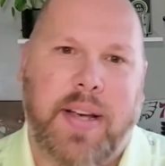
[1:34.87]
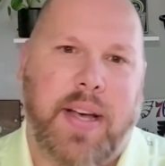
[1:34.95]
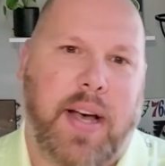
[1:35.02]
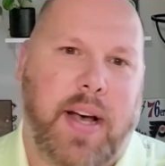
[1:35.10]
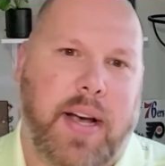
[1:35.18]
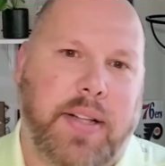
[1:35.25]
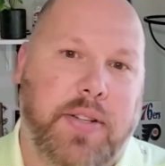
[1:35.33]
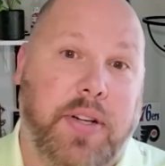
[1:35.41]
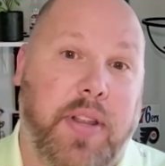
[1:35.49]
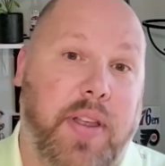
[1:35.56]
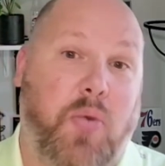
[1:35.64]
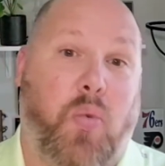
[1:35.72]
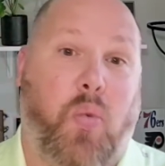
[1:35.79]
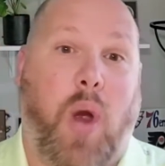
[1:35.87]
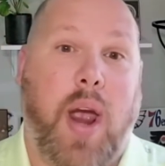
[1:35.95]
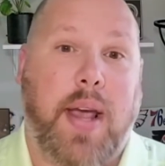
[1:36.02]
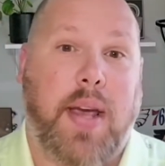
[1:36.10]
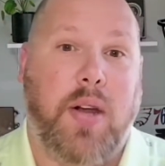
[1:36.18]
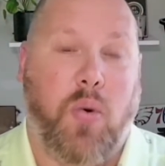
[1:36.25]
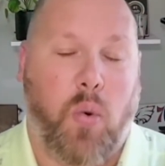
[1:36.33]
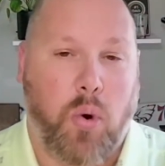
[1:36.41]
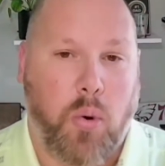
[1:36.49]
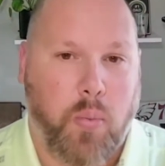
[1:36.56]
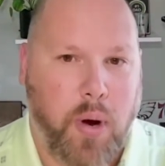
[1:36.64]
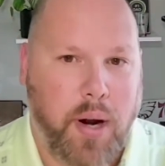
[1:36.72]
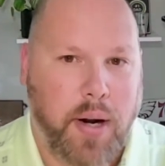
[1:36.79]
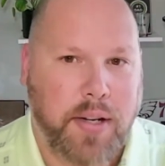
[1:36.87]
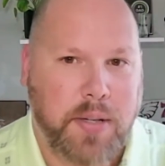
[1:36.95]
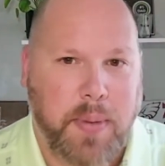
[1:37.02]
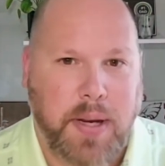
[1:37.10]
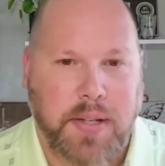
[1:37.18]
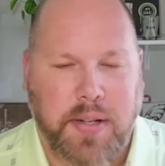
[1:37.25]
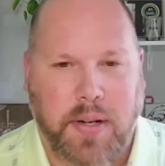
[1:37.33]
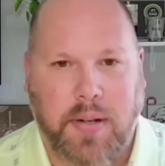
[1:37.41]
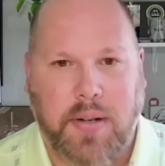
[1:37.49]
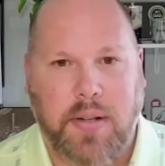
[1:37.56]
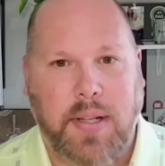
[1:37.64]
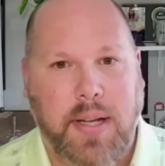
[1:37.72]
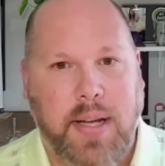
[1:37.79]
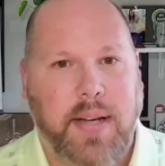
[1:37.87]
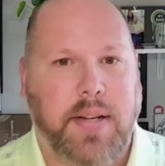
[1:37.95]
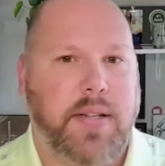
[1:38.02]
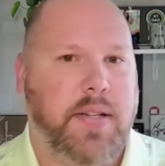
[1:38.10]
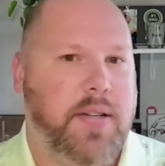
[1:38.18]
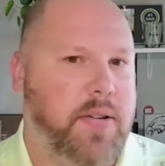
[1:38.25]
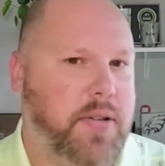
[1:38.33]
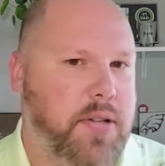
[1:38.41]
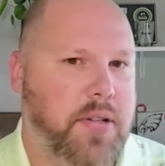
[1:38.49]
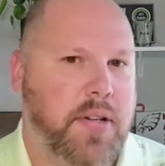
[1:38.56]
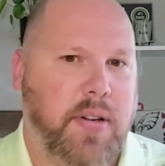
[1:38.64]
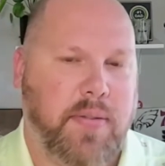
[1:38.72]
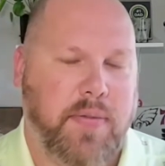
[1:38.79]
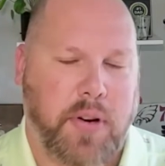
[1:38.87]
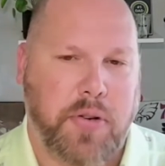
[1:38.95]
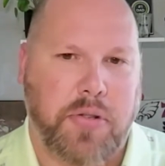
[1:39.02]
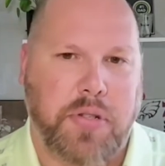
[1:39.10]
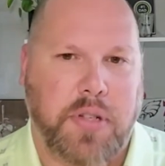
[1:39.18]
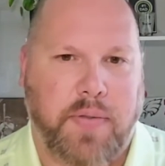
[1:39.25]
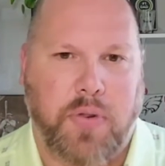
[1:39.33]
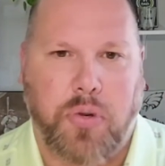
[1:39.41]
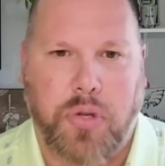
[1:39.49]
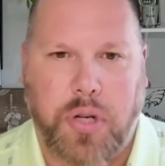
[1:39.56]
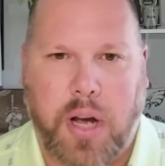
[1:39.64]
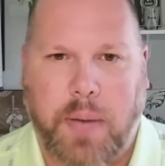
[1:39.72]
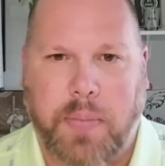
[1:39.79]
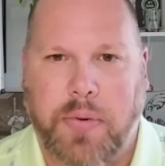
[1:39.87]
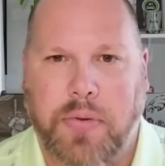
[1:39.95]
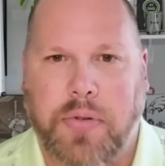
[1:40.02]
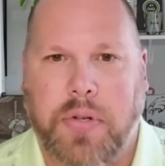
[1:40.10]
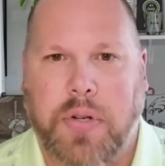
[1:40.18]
It's going to then rank and order products based on clicks, searches, and conversions of your shoppers.